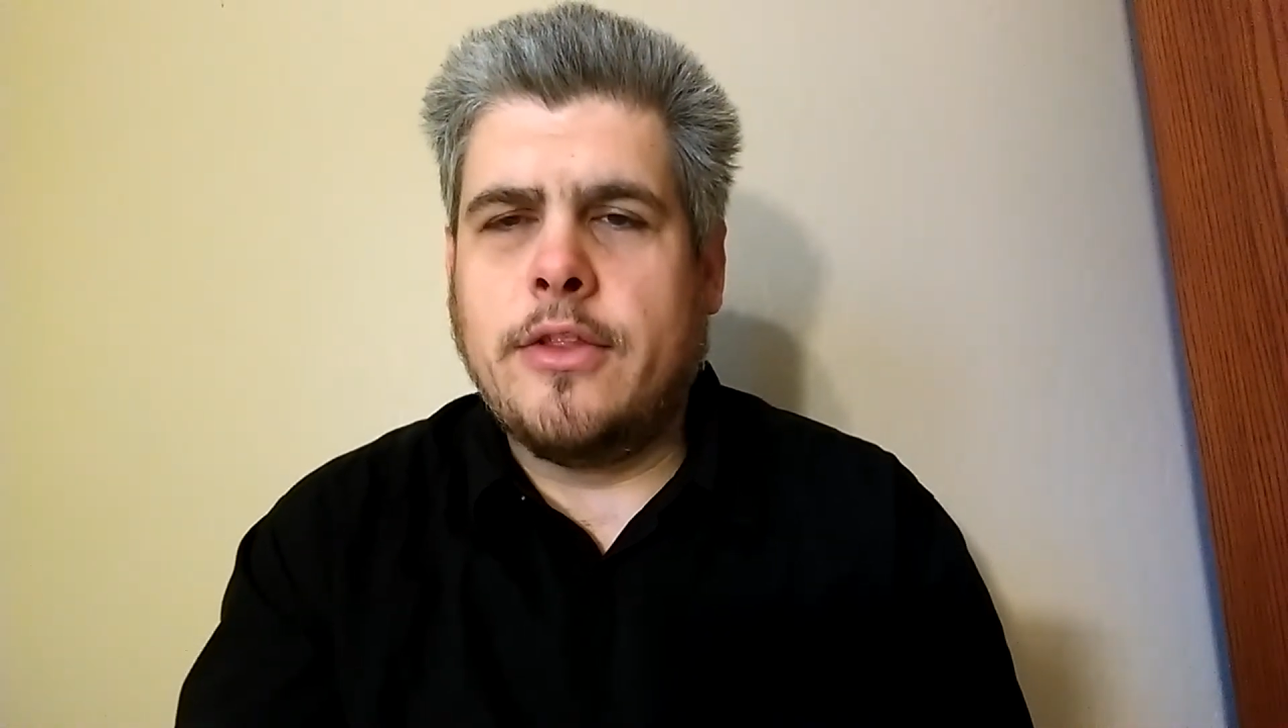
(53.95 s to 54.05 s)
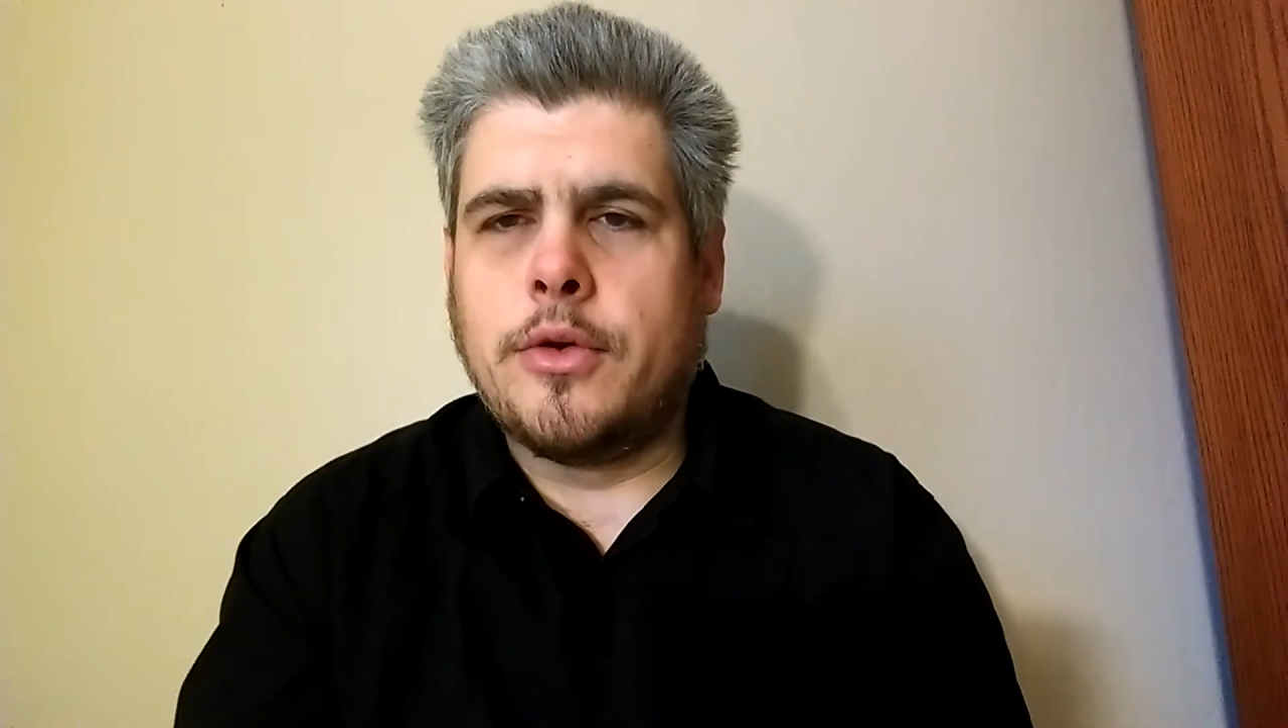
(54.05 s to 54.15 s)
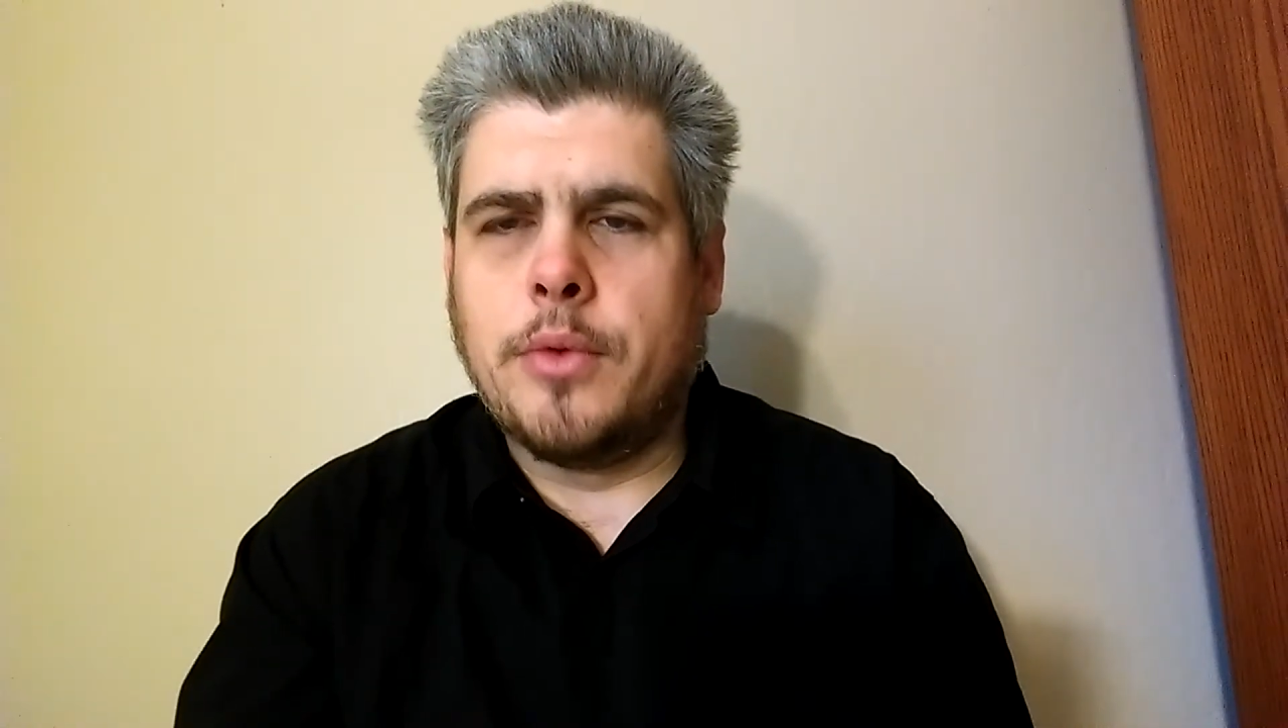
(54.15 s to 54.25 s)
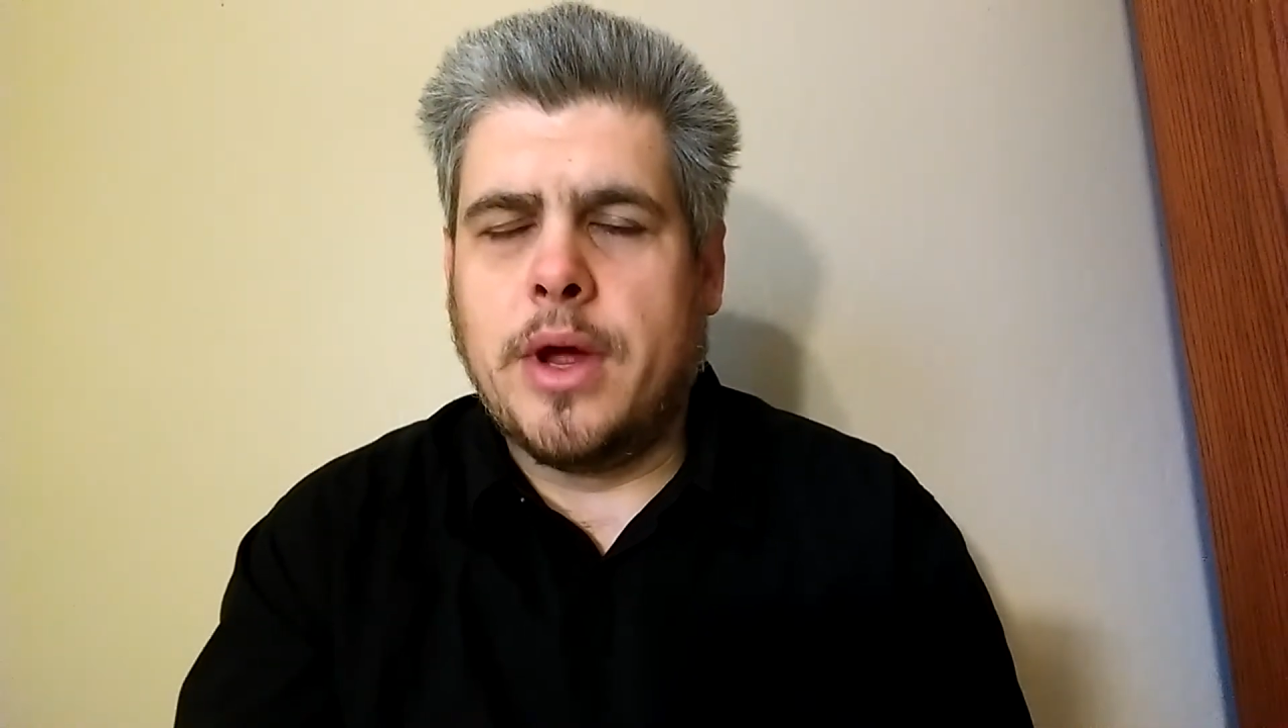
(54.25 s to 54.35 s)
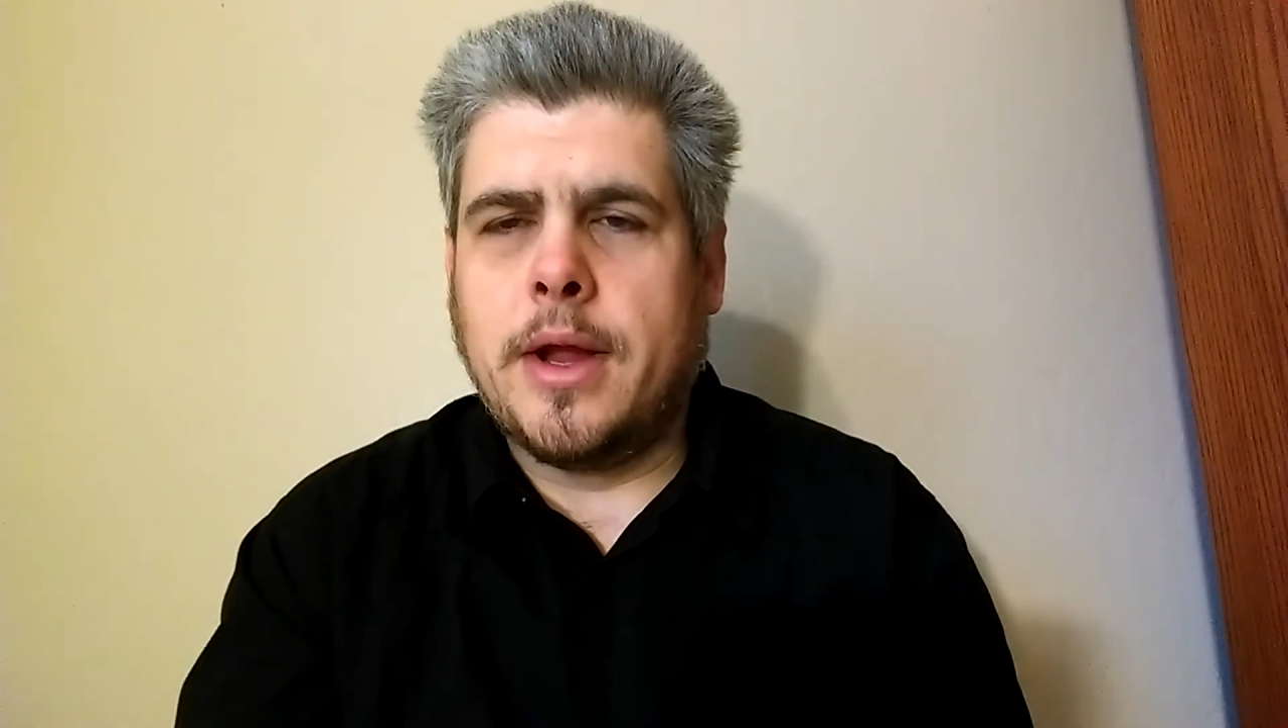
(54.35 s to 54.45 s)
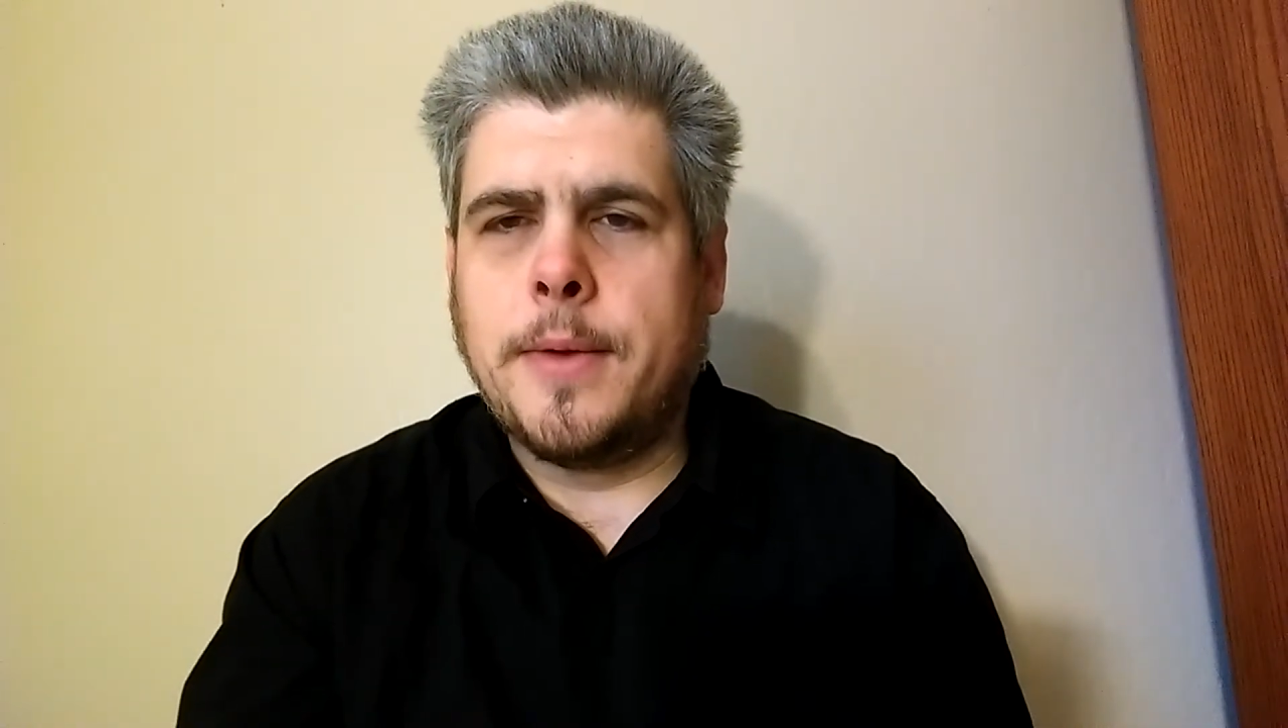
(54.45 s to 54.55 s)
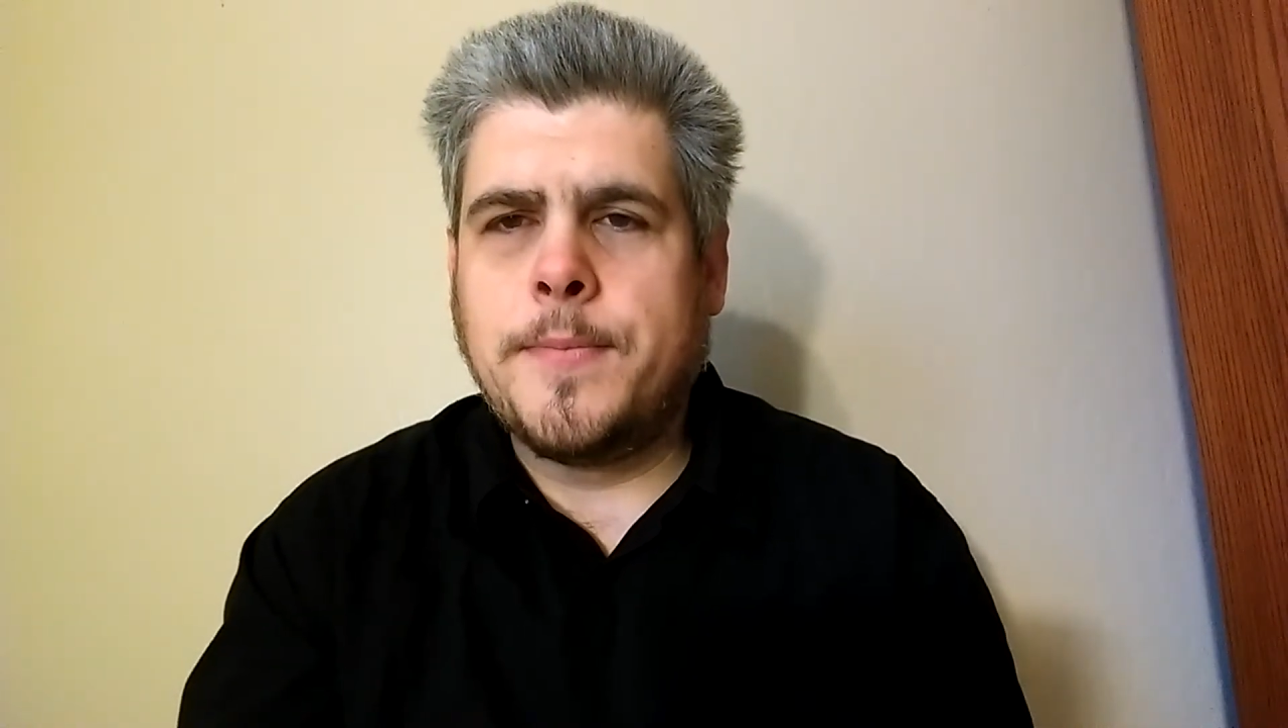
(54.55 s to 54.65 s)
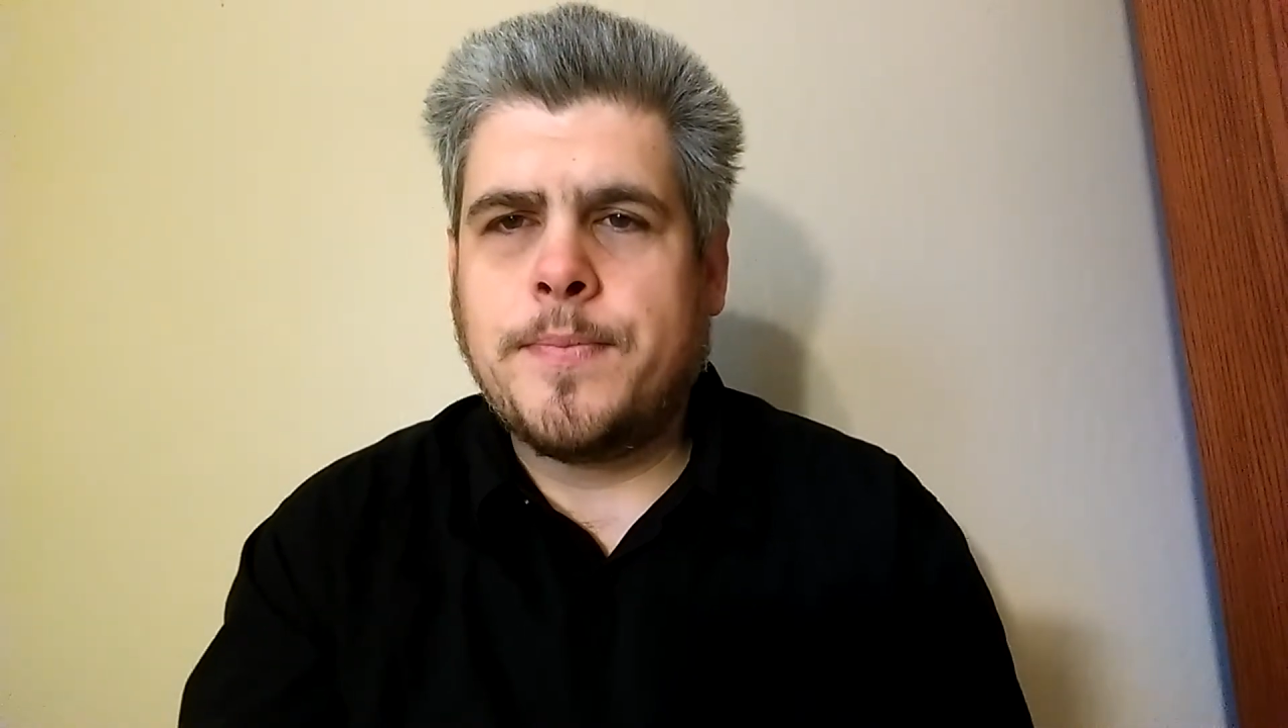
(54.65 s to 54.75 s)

their way